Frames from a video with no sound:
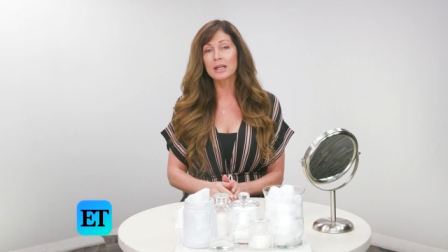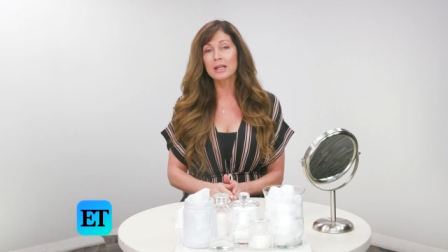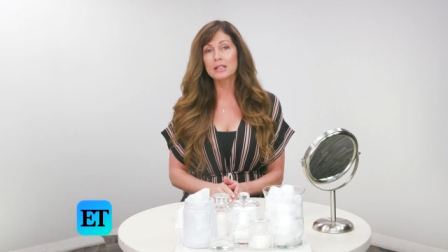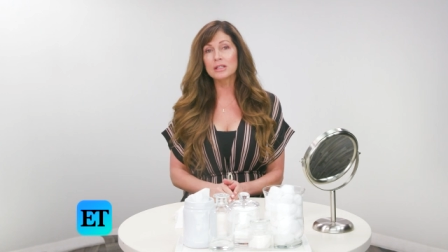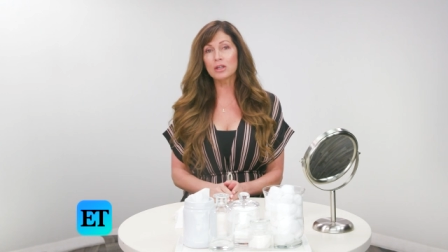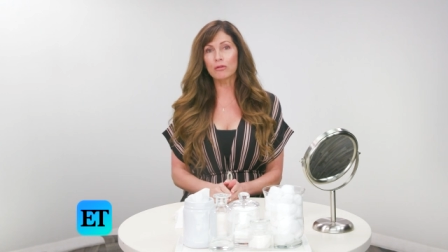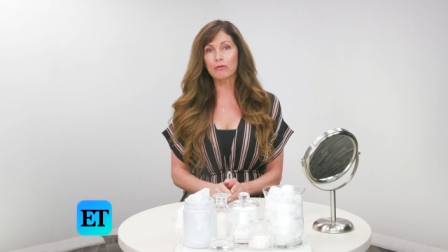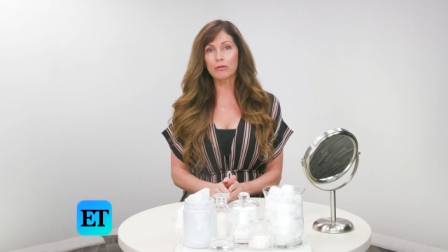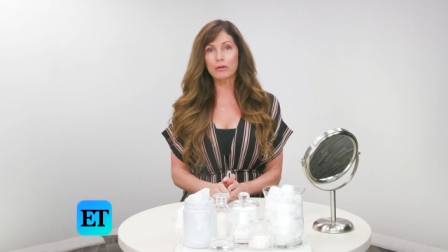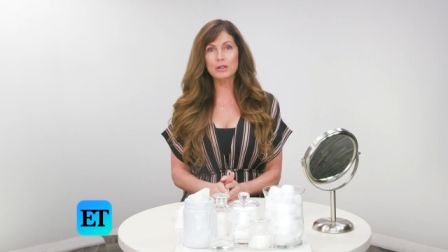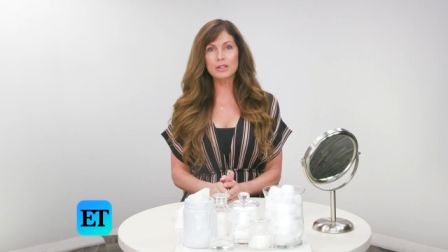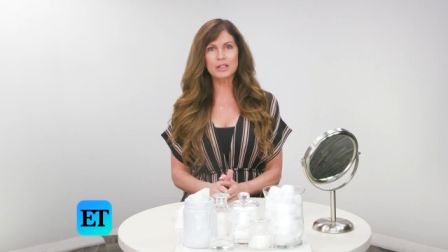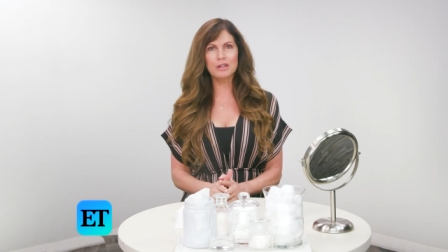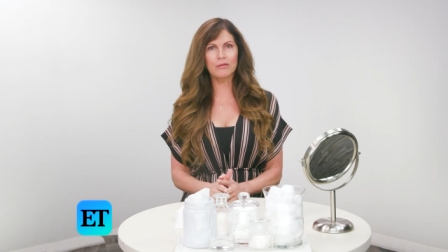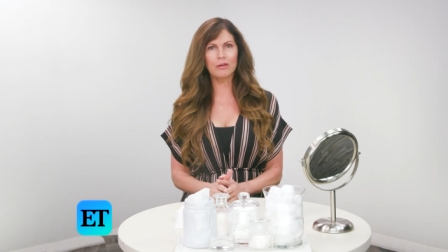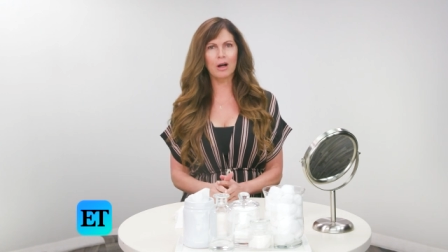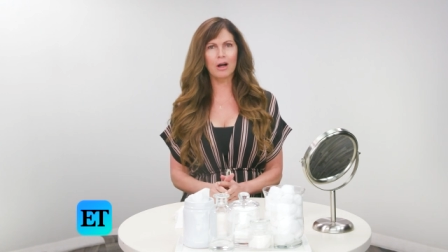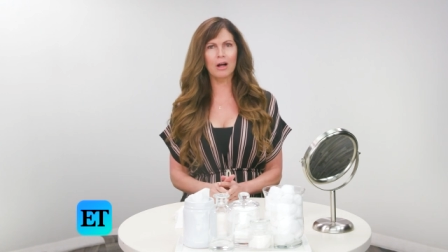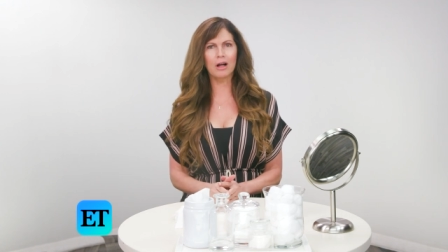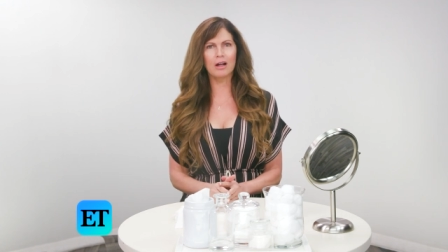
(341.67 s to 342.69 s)
So, first
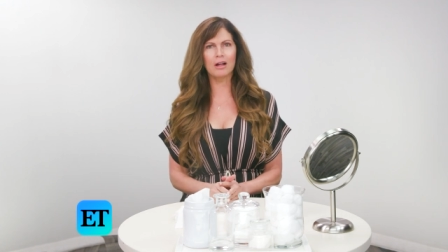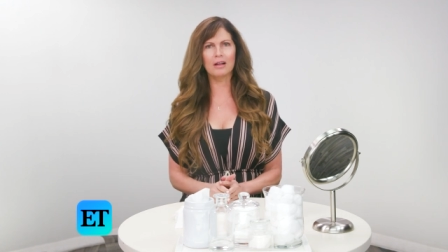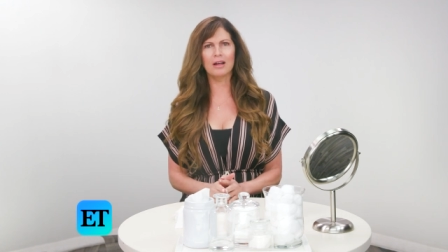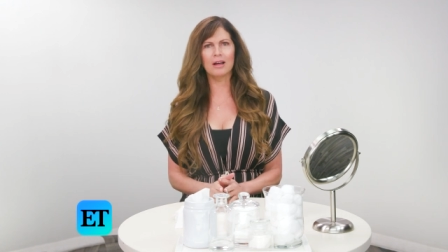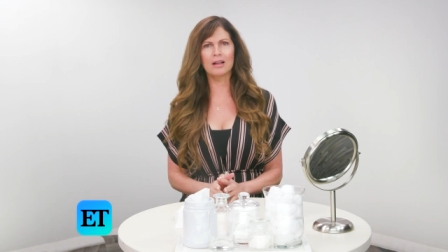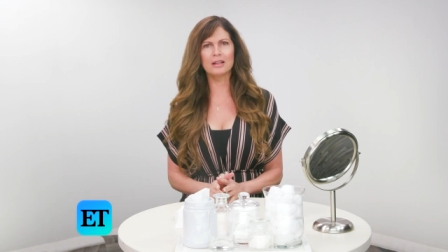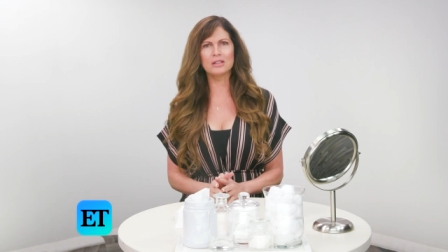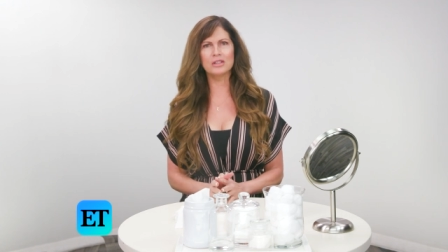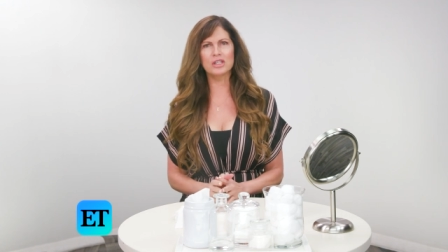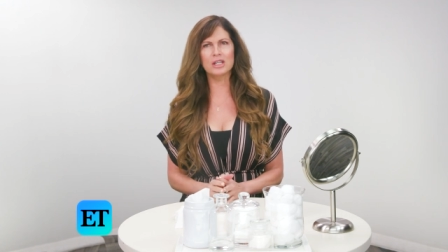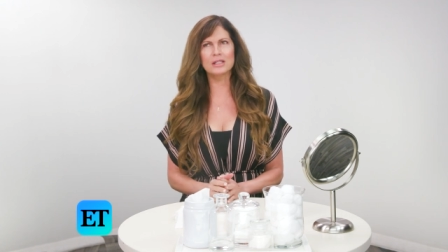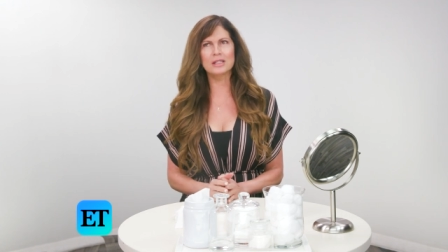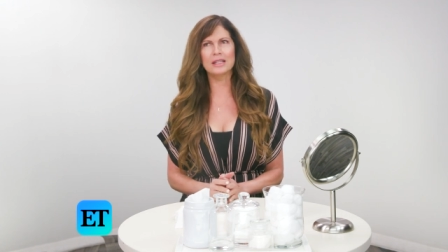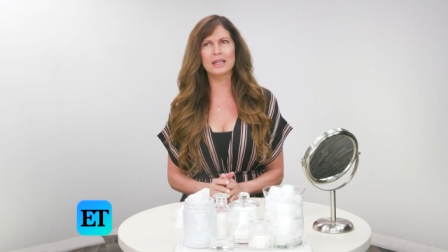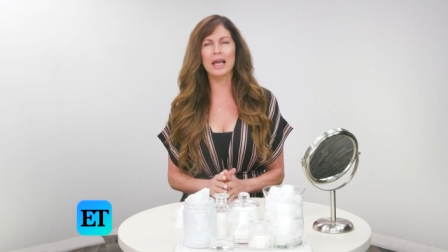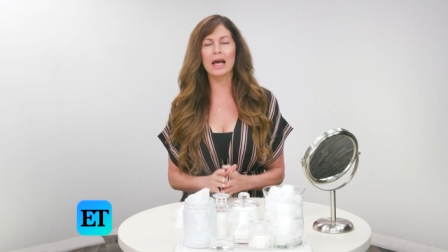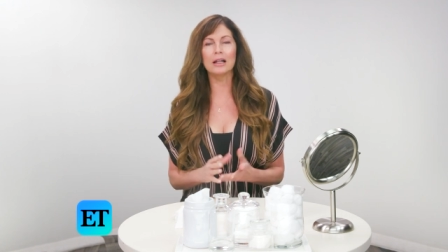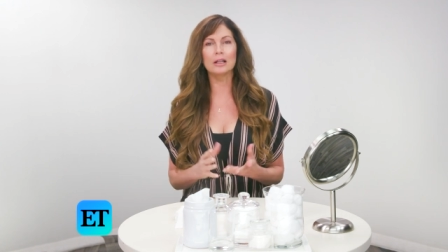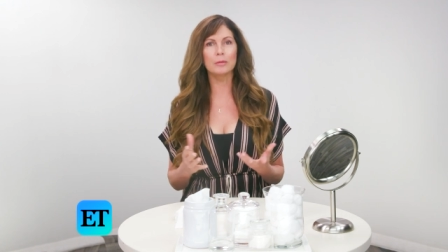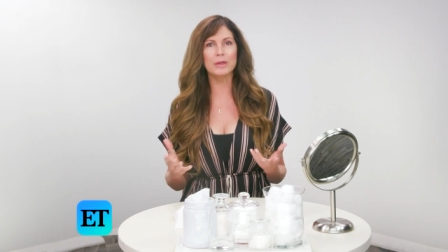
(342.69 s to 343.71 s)
of all, just
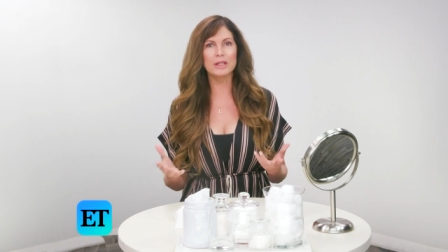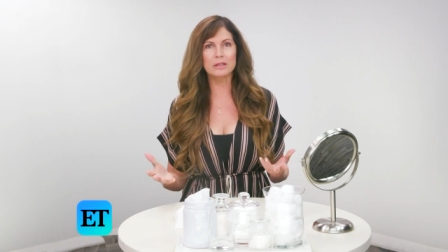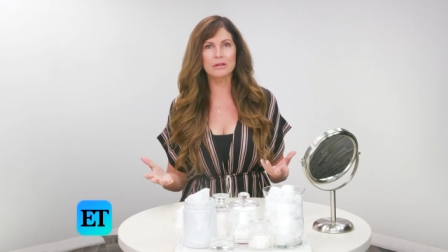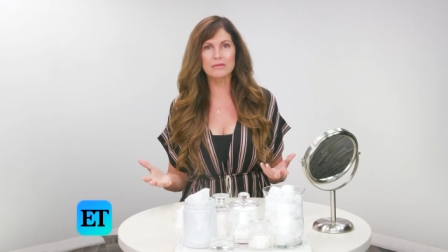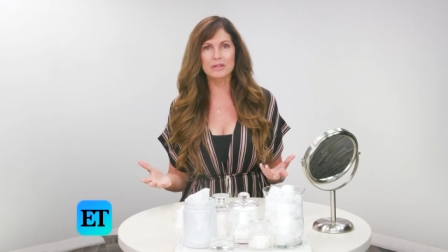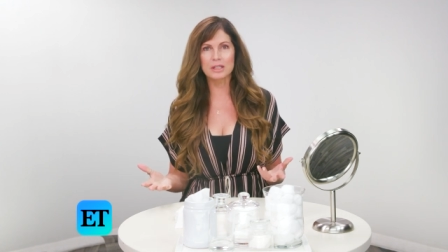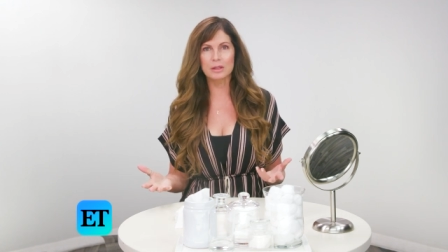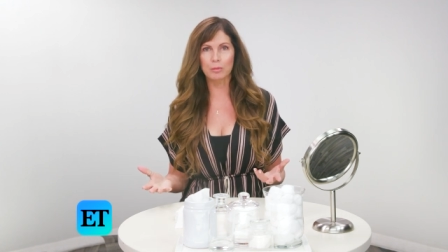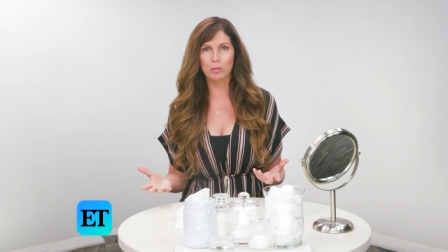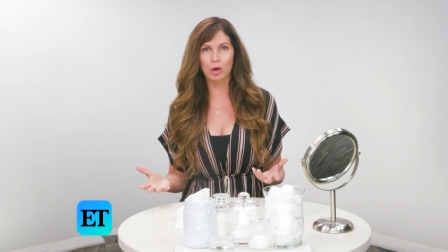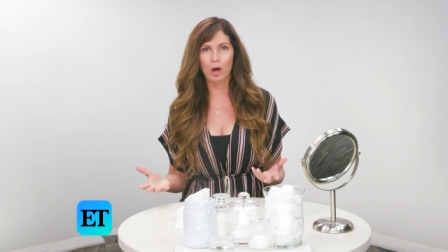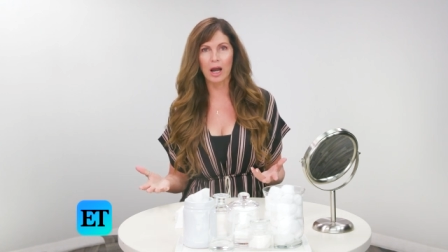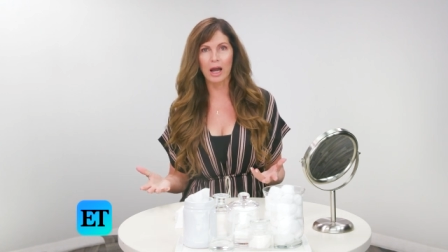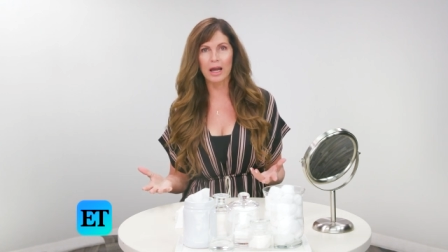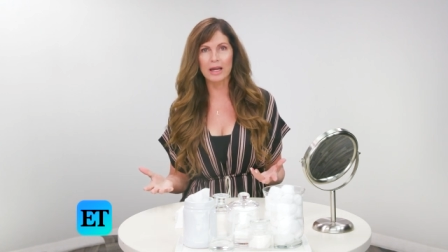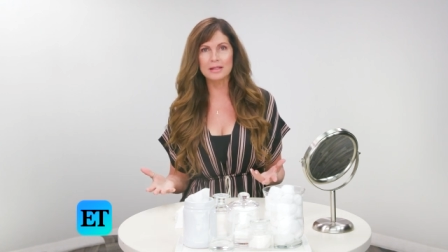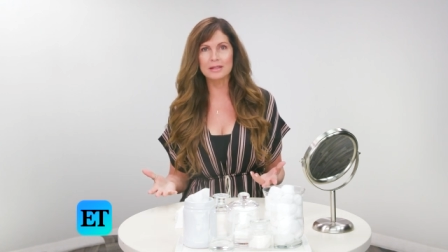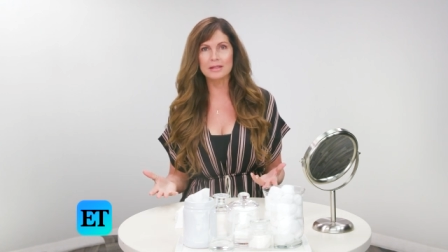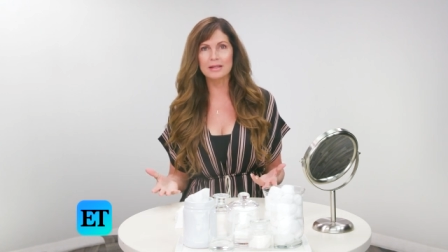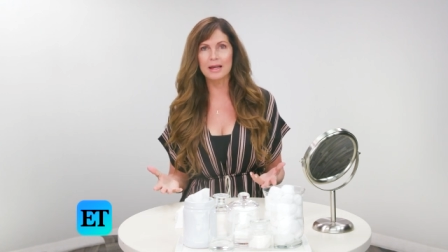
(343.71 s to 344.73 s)
the element of
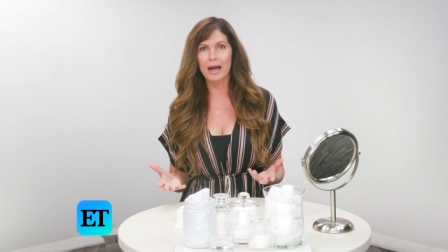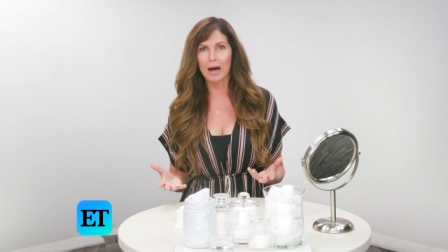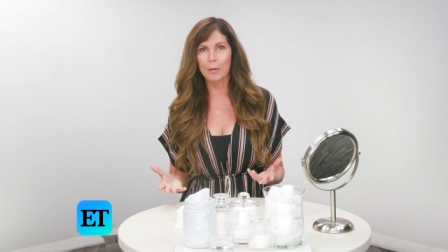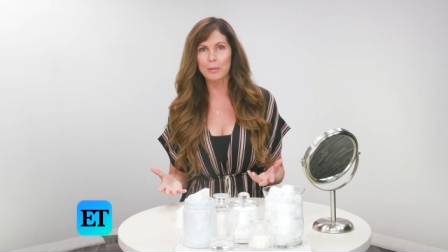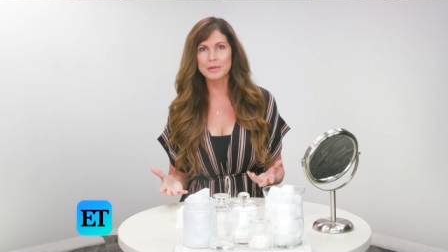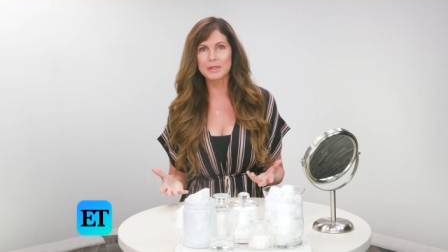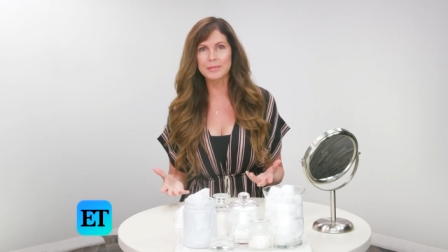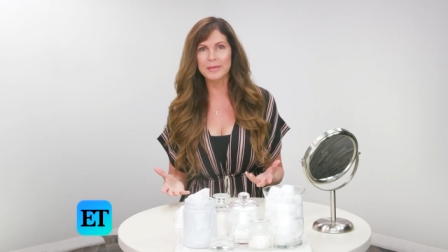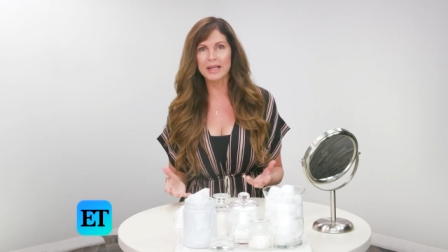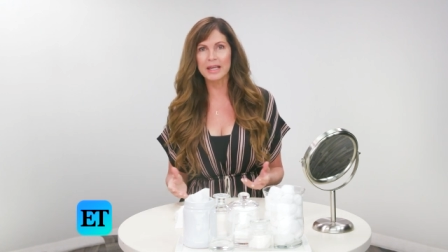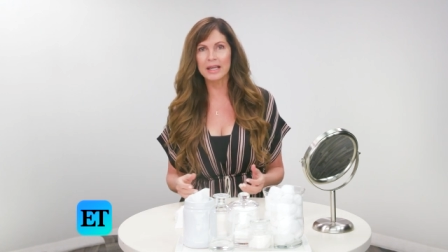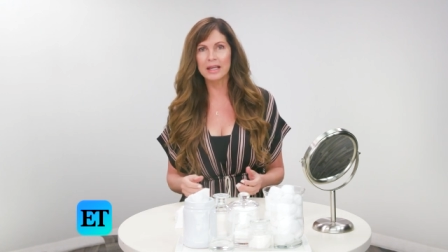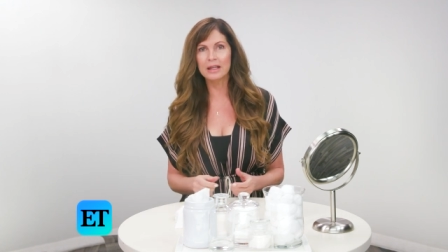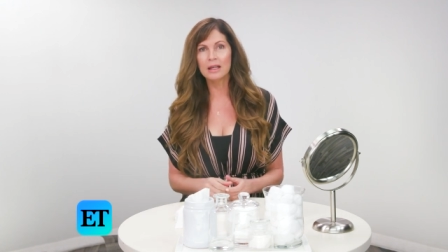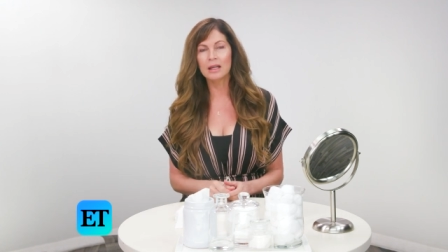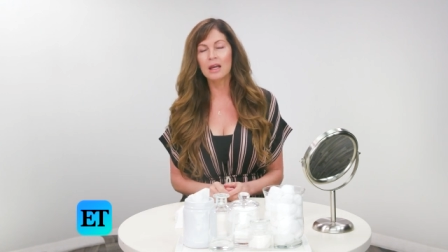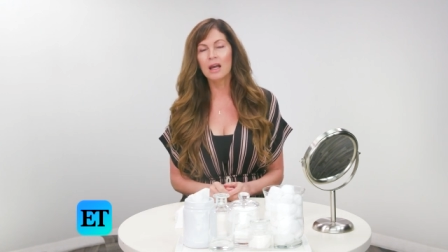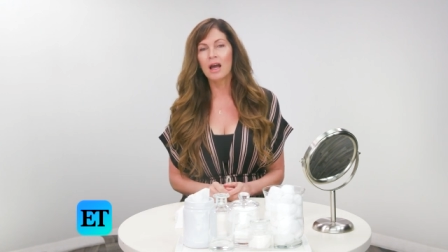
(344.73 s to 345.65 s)
surprise helps me.